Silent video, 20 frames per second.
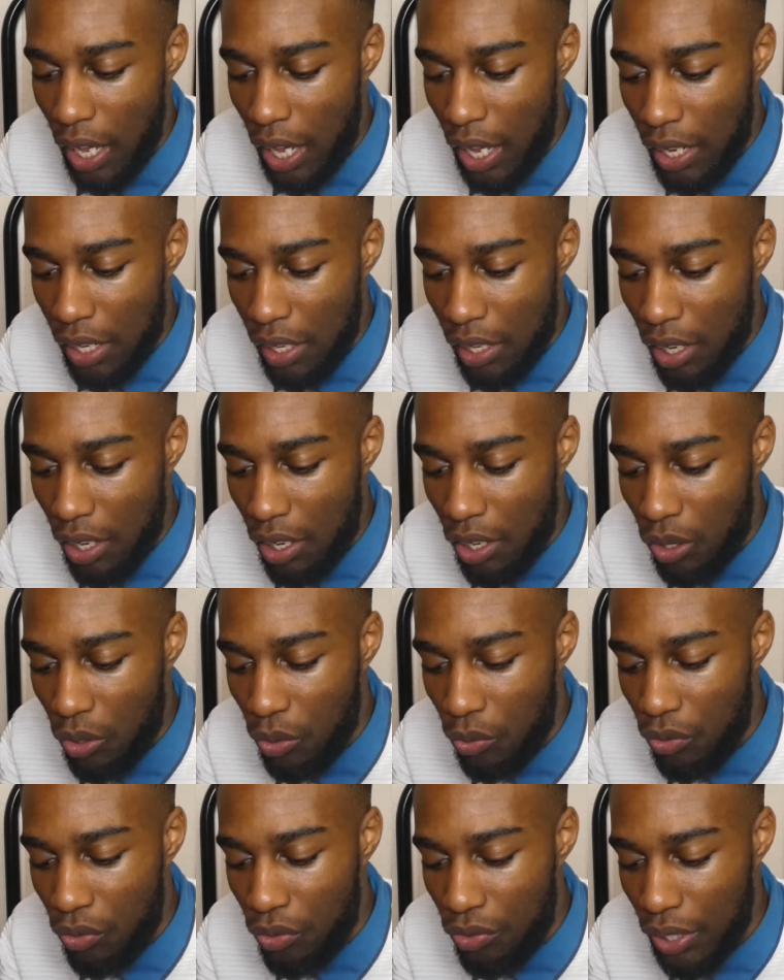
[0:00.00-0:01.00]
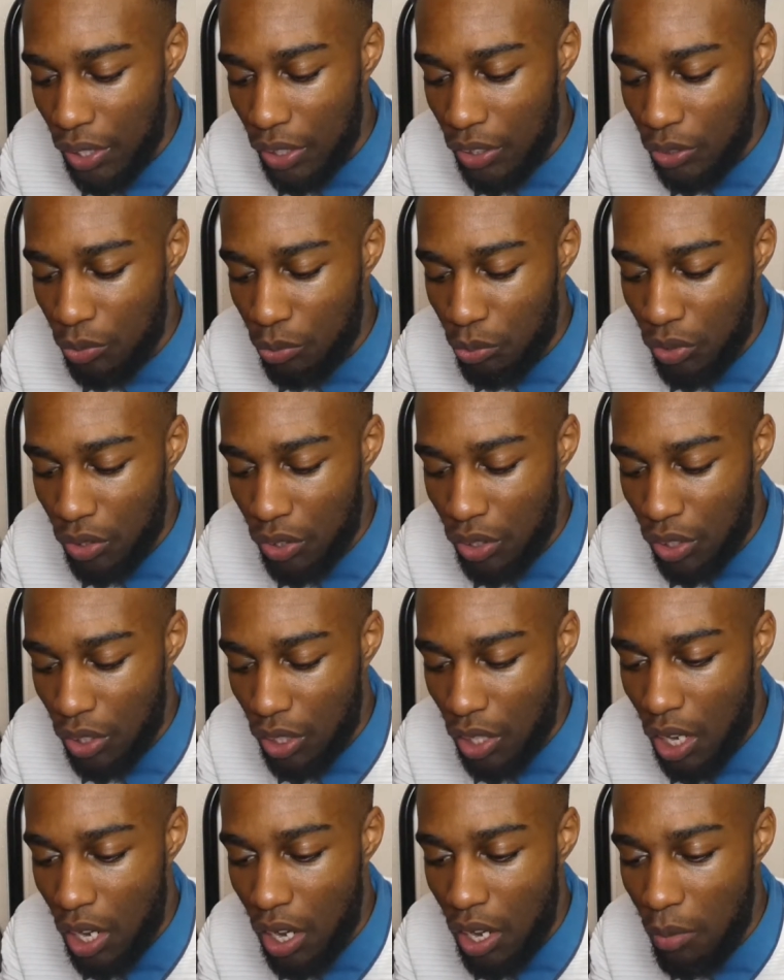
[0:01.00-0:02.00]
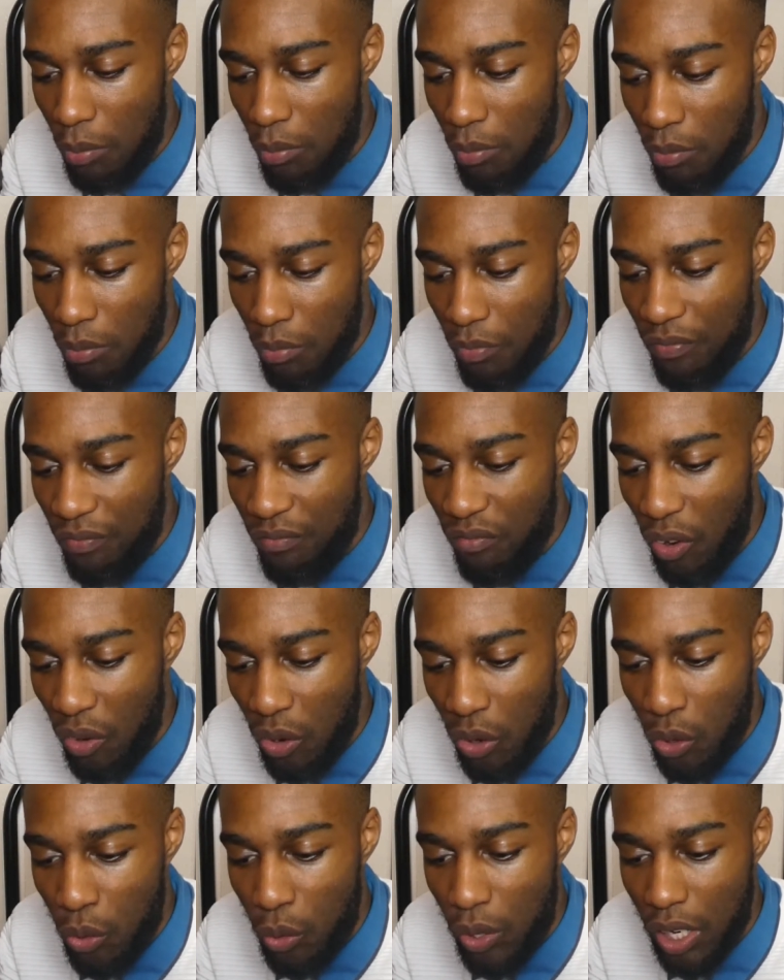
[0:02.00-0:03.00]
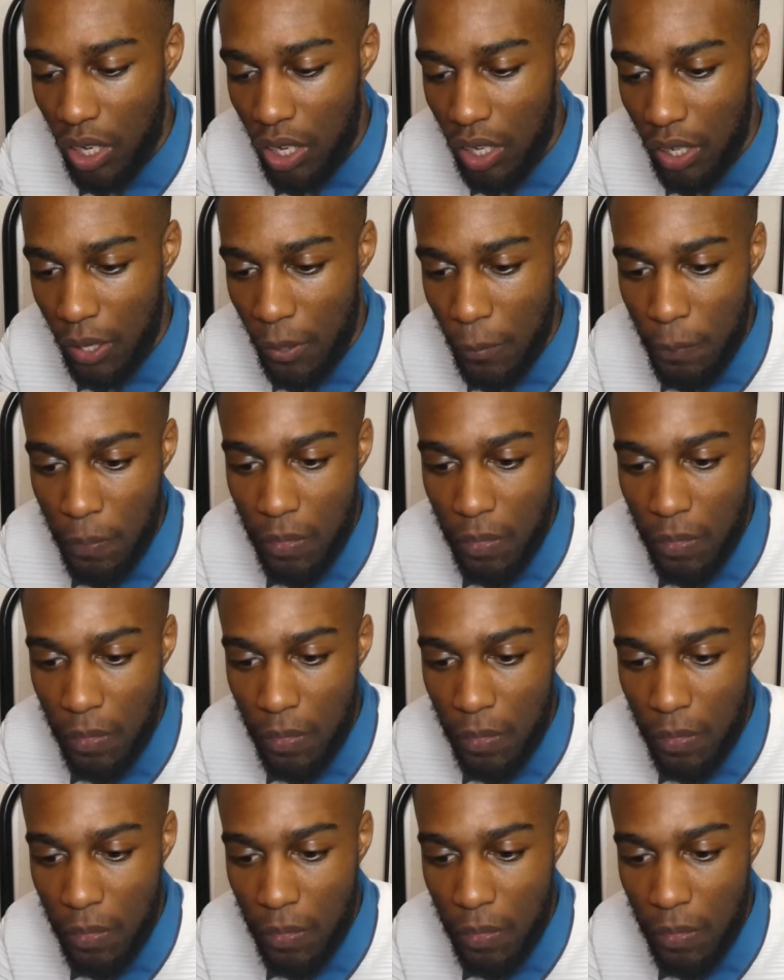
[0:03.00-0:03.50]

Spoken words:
and how things would come very quickly.